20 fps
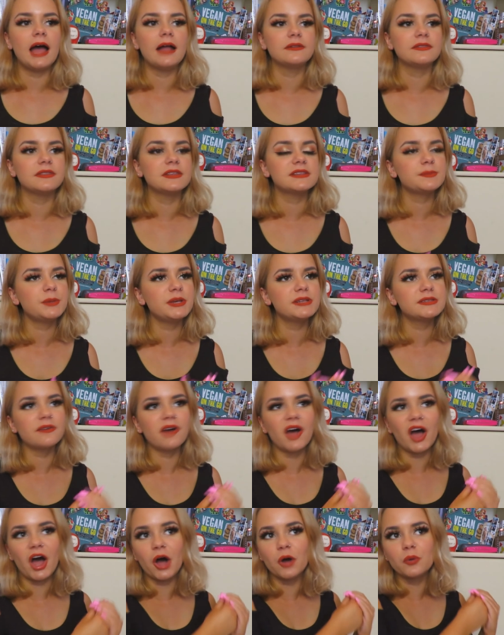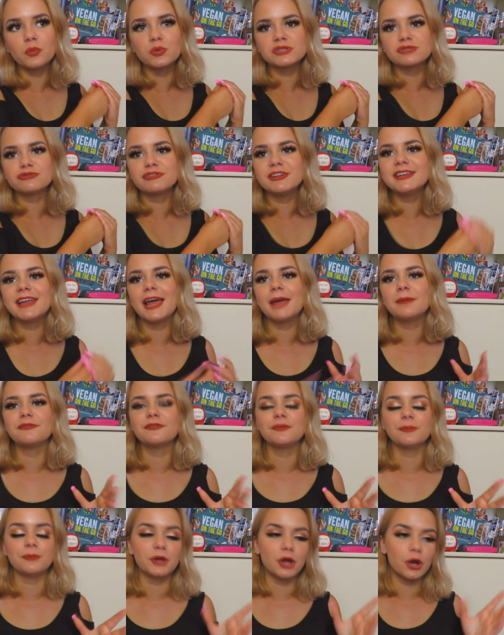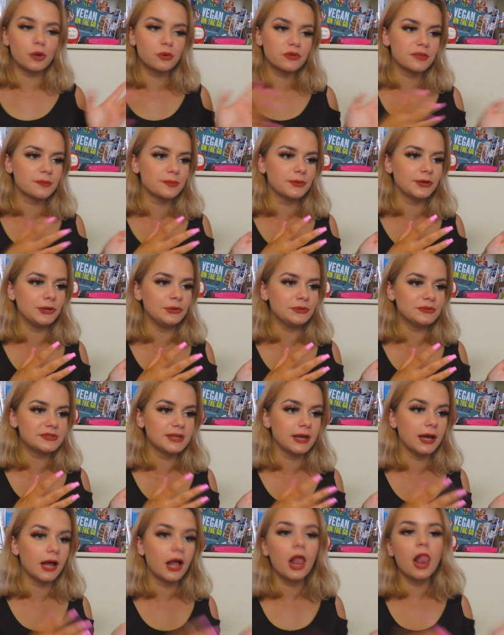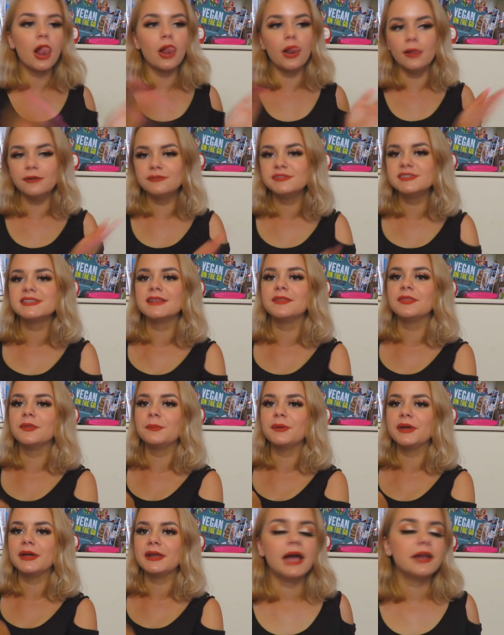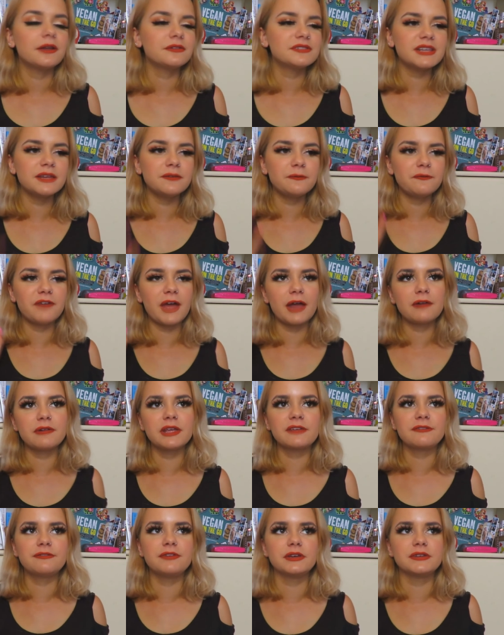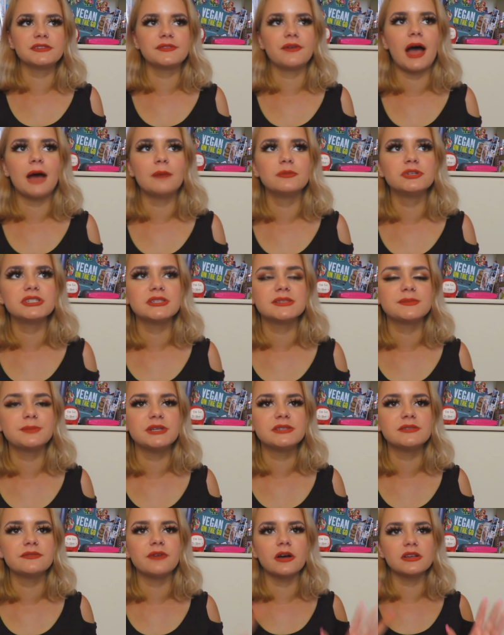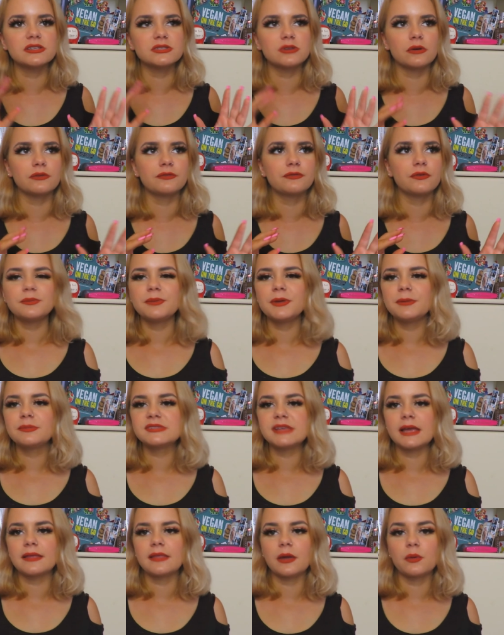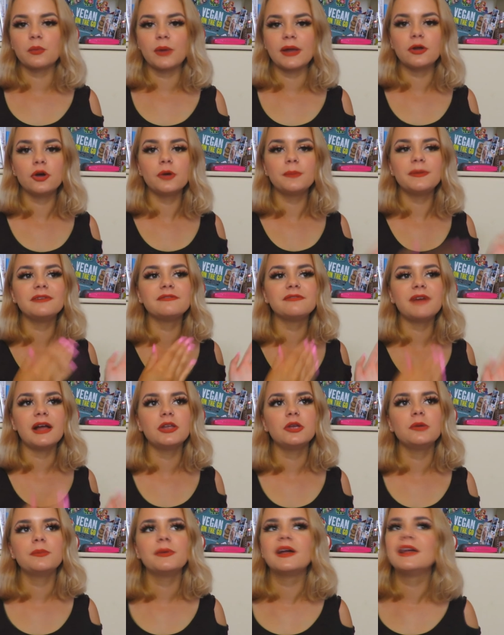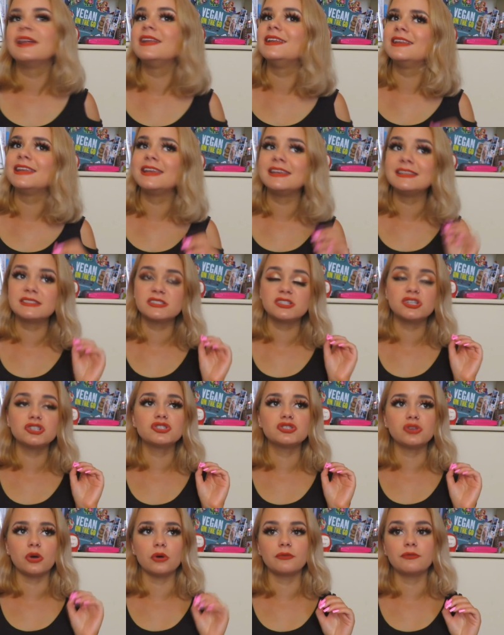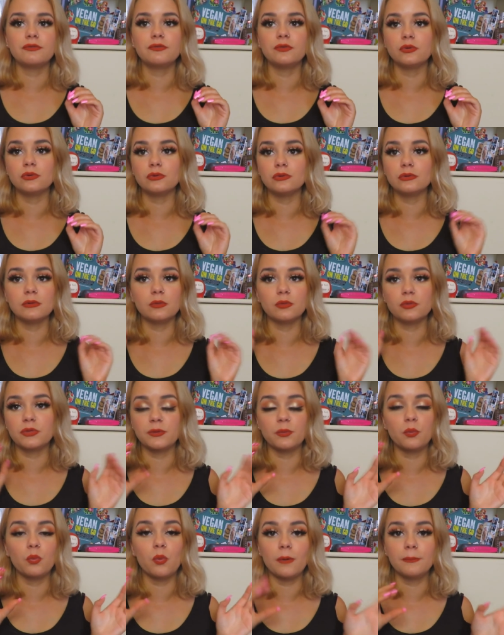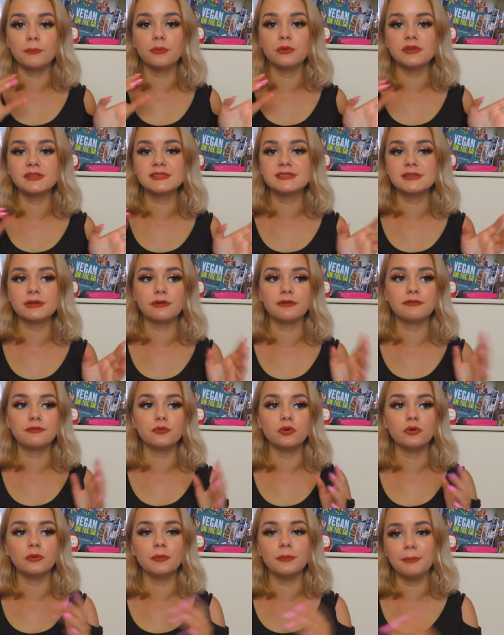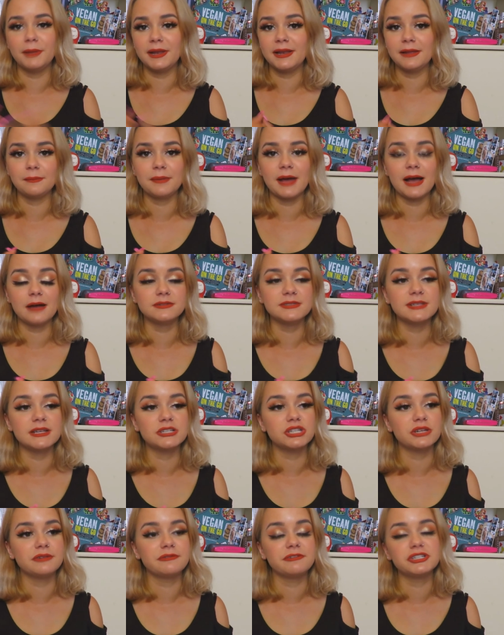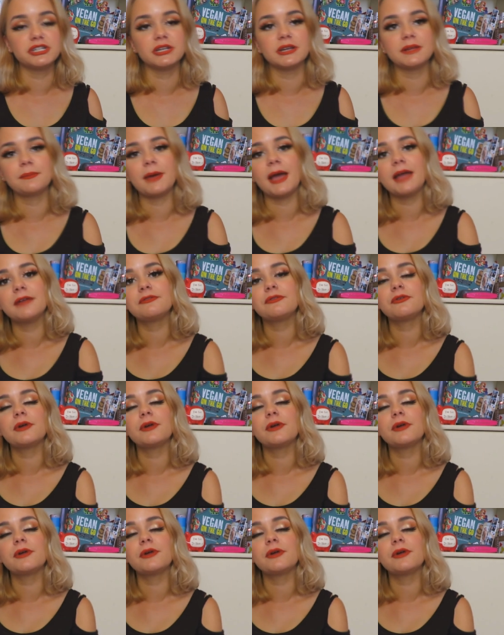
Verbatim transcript: and this piece of art was renamed from Girl with a Balloon to Love is in the Bin. And I've seen varying figures for how much this piece of art sold for. Some people say that it went up in value, but at least sold for the one point zero four million pounds that she originally paid